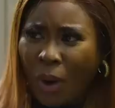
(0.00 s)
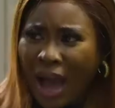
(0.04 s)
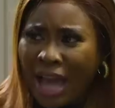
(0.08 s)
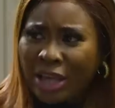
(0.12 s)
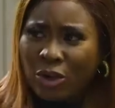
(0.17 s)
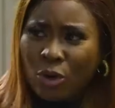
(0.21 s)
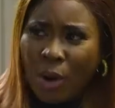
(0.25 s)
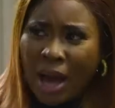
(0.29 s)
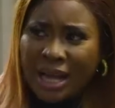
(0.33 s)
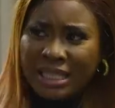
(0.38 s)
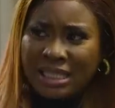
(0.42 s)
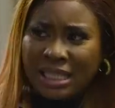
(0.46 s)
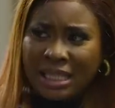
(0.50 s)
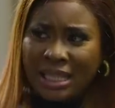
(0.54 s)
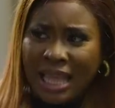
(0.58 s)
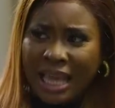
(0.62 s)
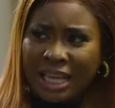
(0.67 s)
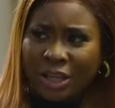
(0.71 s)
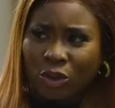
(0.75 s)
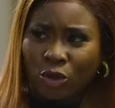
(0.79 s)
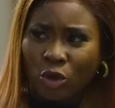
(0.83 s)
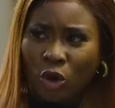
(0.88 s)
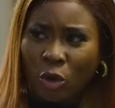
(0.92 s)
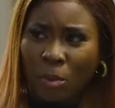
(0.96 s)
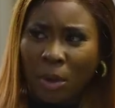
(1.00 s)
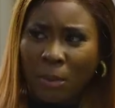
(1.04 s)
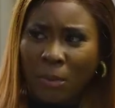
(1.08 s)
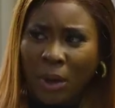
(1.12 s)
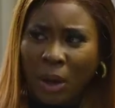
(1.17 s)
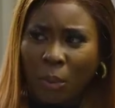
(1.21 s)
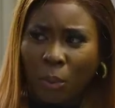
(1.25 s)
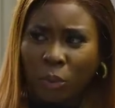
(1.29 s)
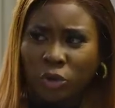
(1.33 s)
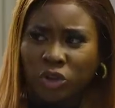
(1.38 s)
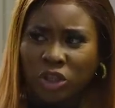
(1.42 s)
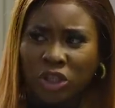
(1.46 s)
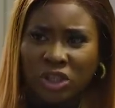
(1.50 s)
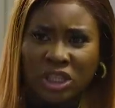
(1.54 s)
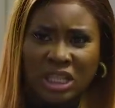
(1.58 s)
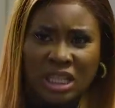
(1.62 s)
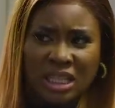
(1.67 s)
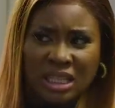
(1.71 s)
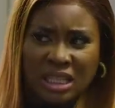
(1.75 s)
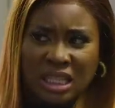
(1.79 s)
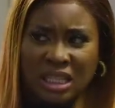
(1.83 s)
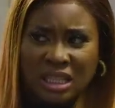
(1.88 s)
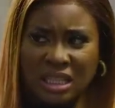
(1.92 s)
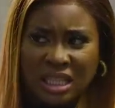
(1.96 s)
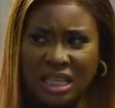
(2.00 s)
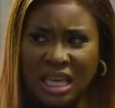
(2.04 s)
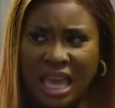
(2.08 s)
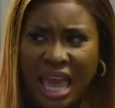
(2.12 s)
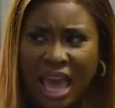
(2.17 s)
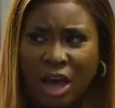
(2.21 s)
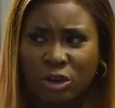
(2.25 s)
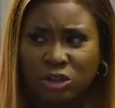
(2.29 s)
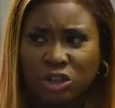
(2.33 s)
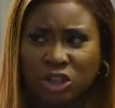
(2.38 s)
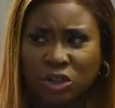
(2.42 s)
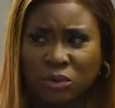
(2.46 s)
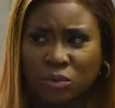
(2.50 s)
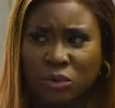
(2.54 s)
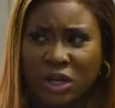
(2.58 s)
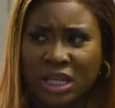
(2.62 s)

are you acting like you don't remember the hell she